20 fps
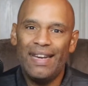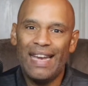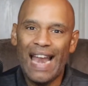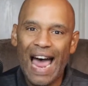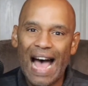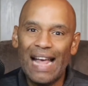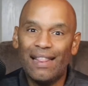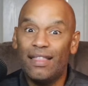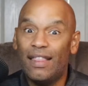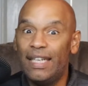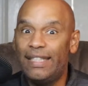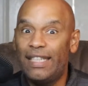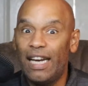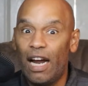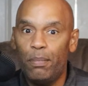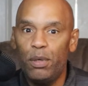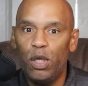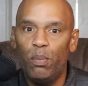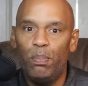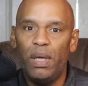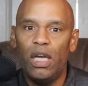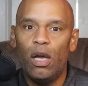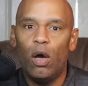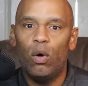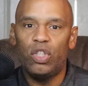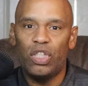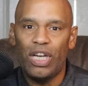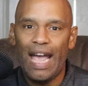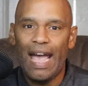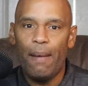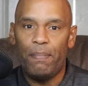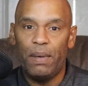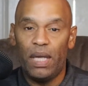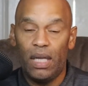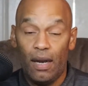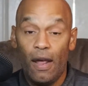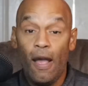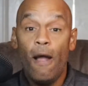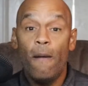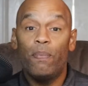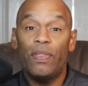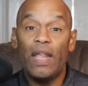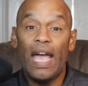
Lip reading: not the WBO champion.